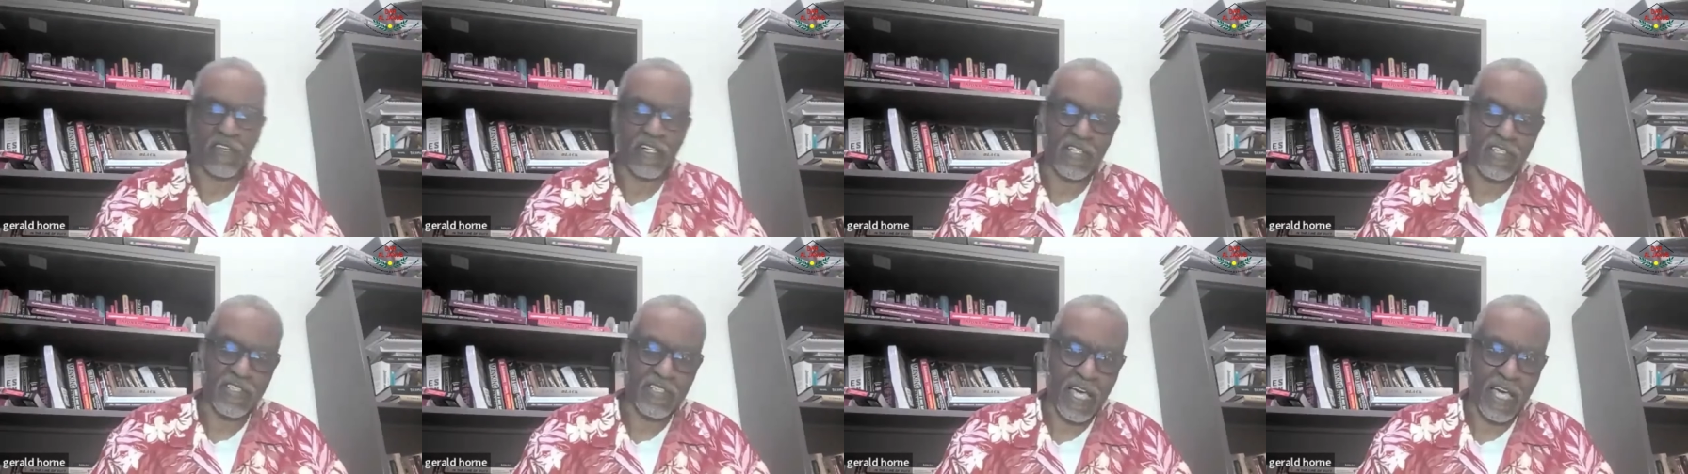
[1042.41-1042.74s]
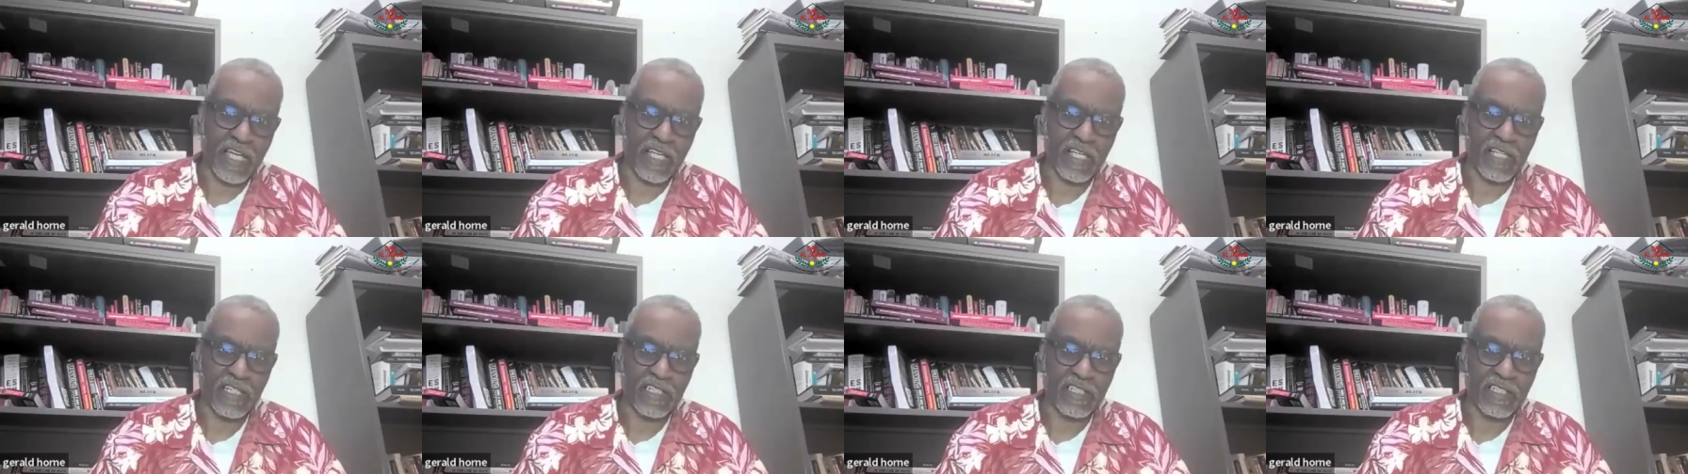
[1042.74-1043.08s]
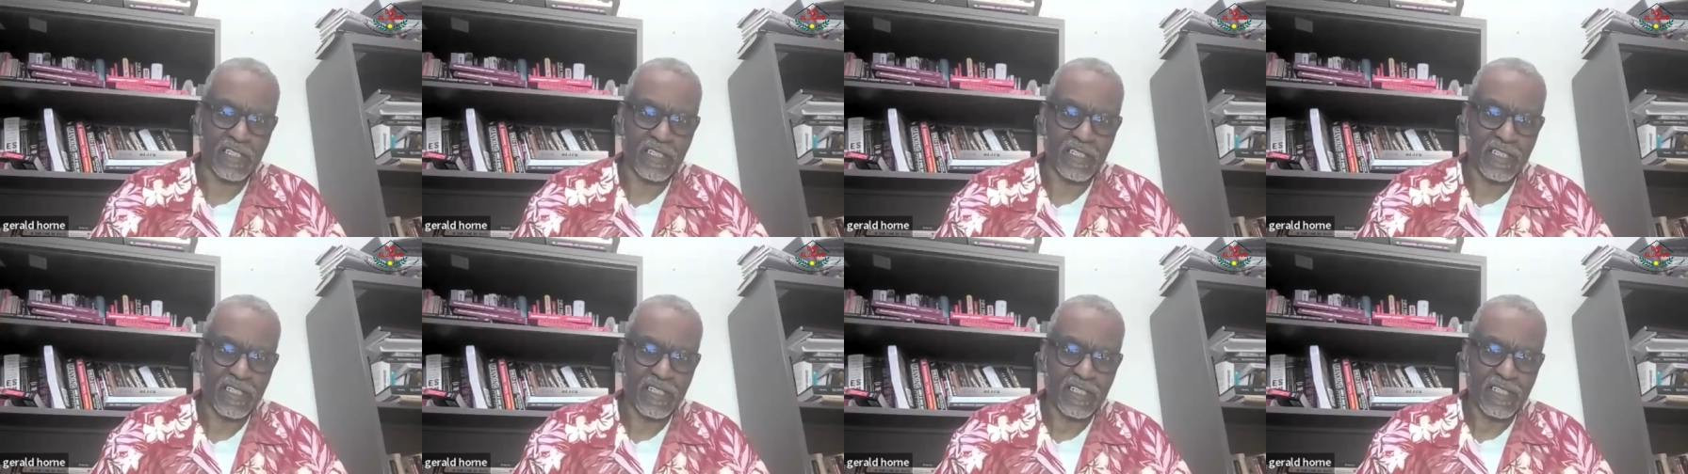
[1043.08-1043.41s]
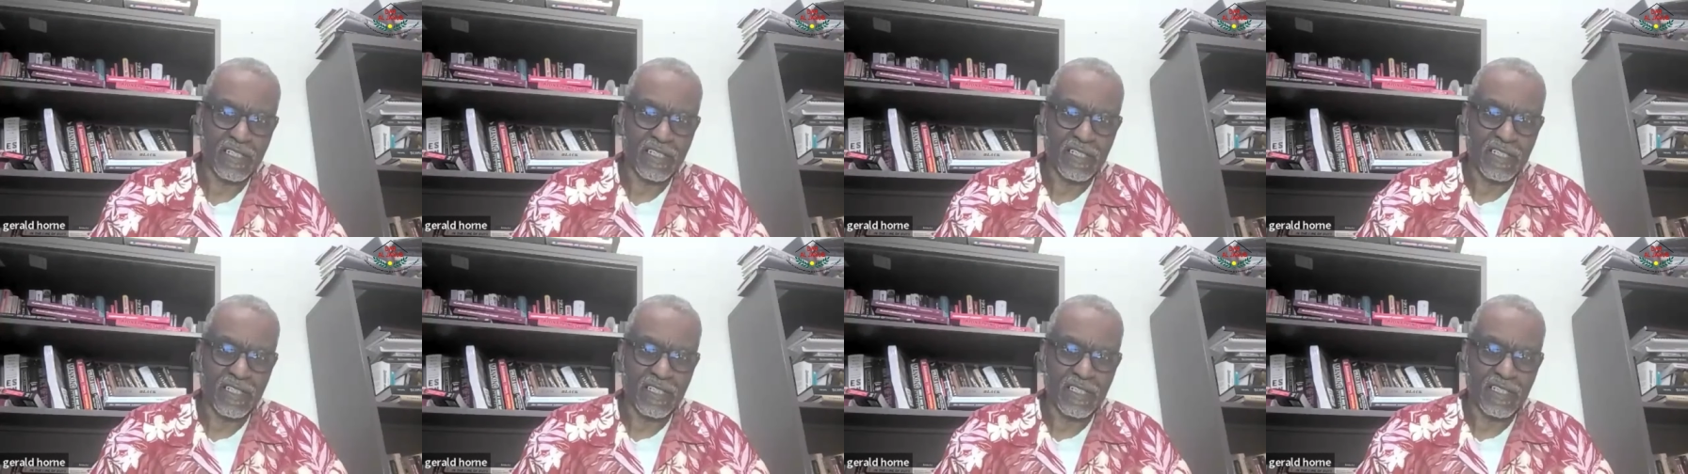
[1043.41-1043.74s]
Italian.
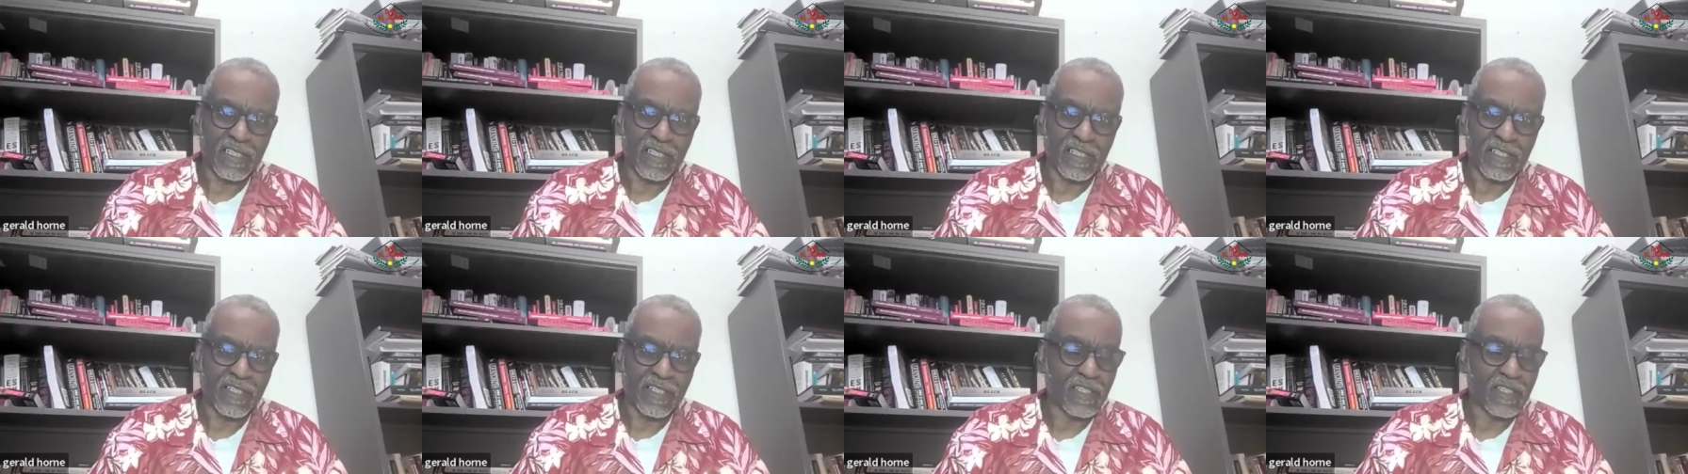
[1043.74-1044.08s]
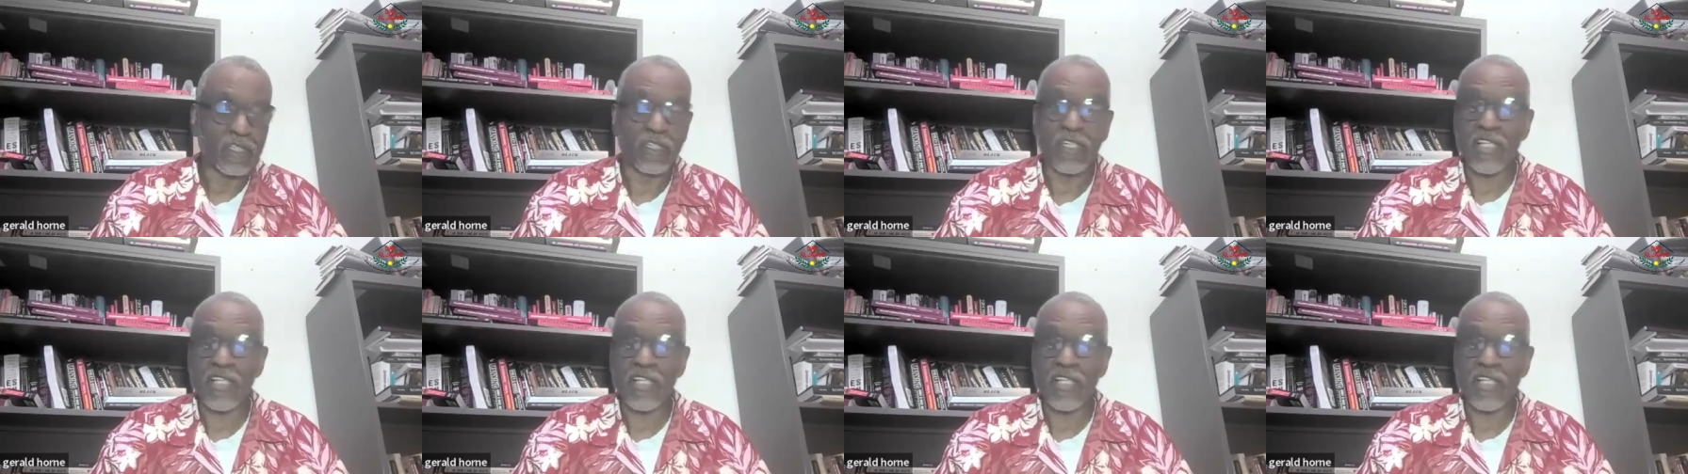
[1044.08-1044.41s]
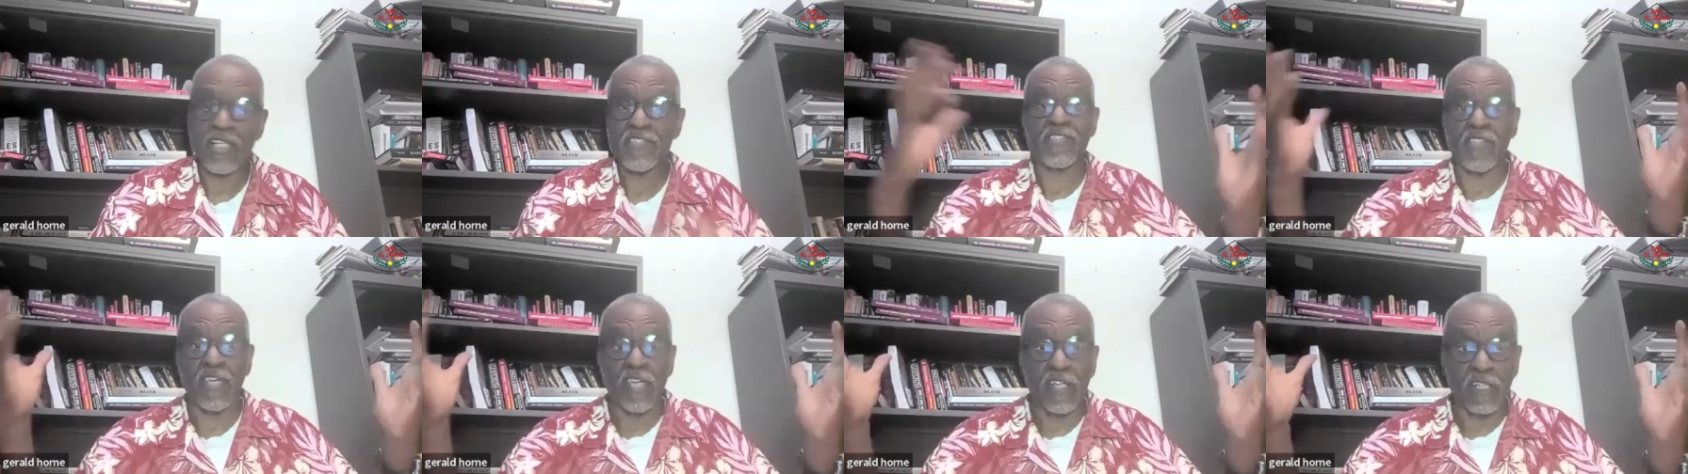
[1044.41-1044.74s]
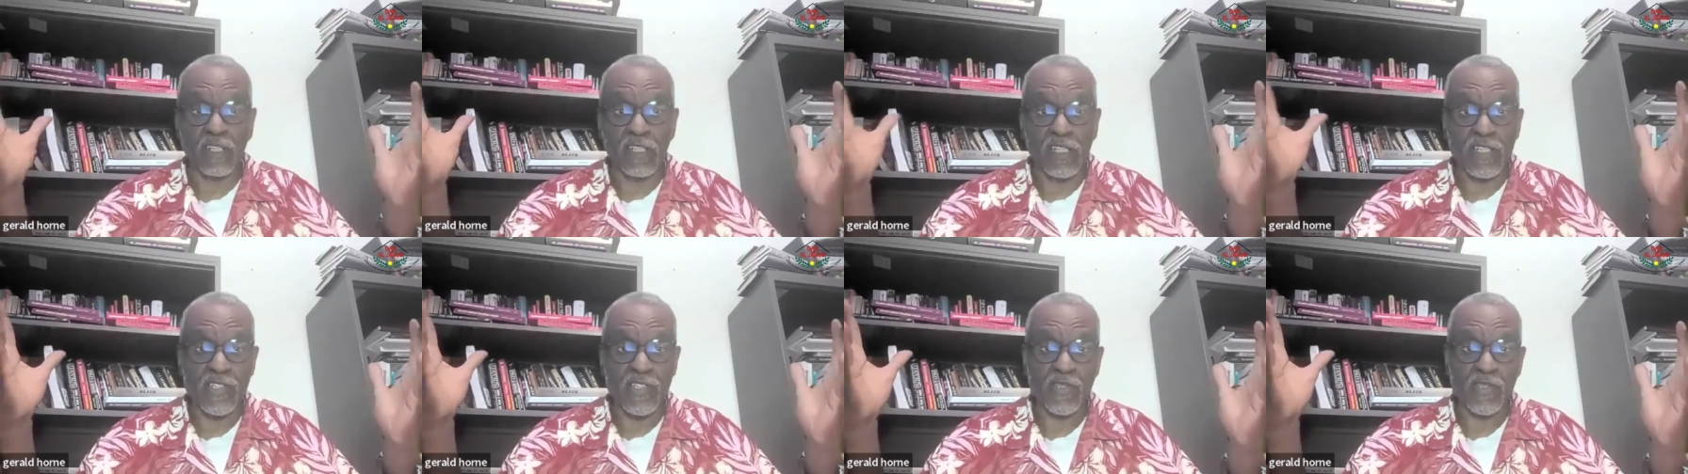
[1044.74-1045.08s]
The list is
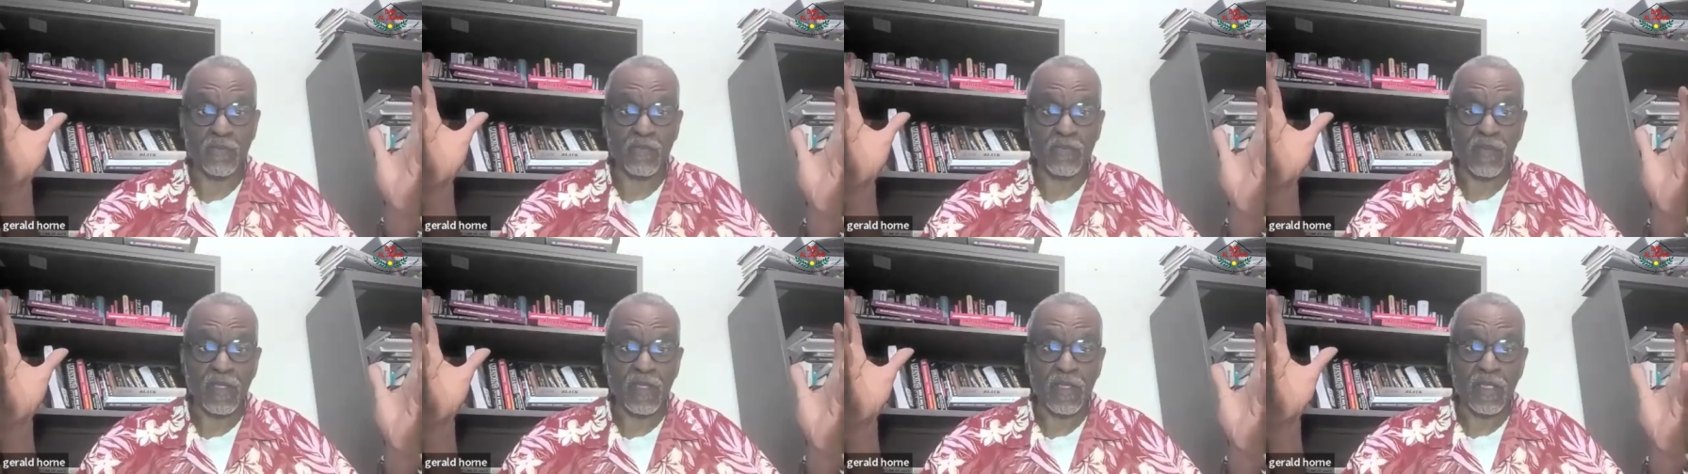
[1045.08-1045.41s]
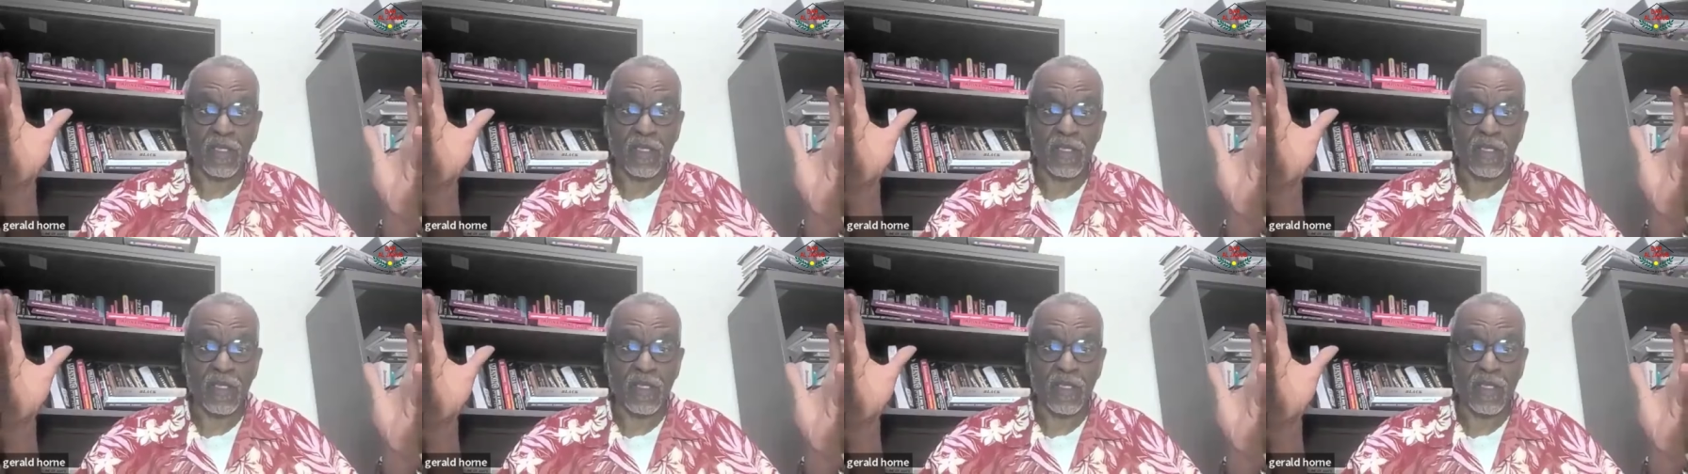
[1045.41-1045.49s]
endless.